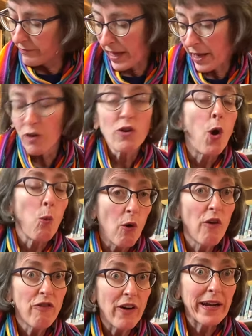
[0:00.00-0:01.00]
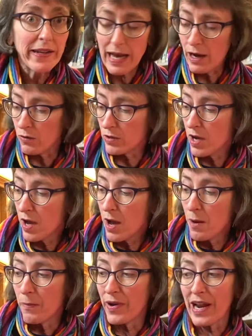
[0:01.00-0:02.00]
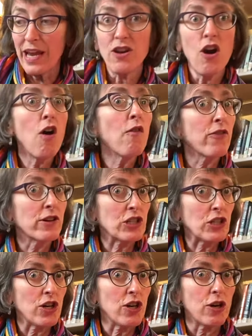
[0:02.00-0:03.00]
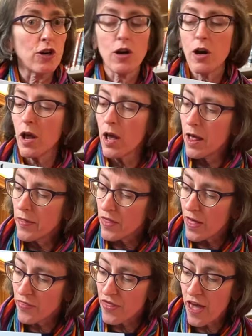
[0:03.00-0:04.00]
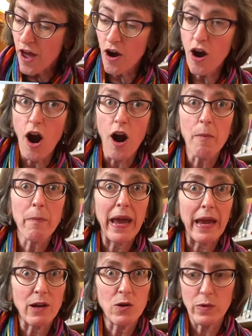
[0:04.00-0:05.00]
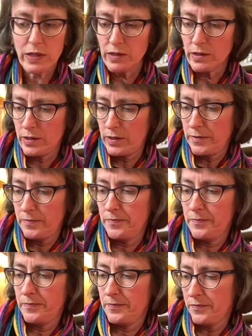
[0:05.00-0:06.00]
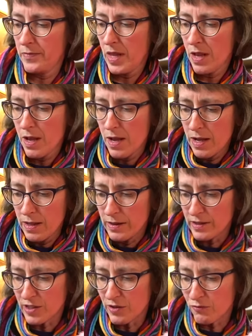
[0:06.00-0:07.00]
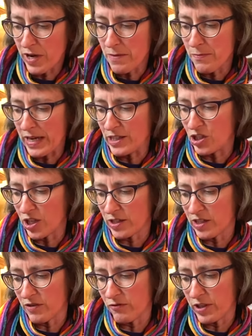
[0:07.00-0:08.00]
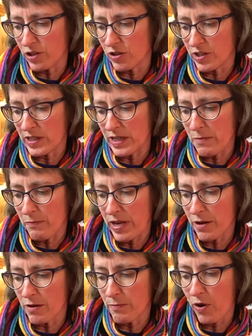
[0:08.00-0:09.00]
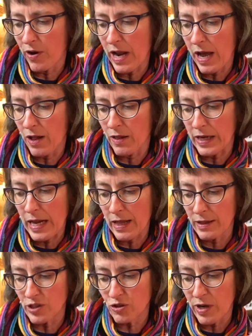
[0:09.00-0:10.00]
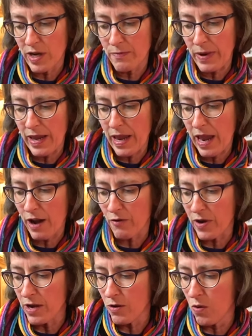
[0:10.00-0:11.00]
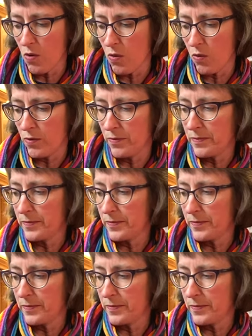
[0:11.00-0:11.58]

I don't know. We'll find out. But I know for sure that there are penguins. This is written by Justin Richardson and Peter Parnell and illustrated by Henry Cole.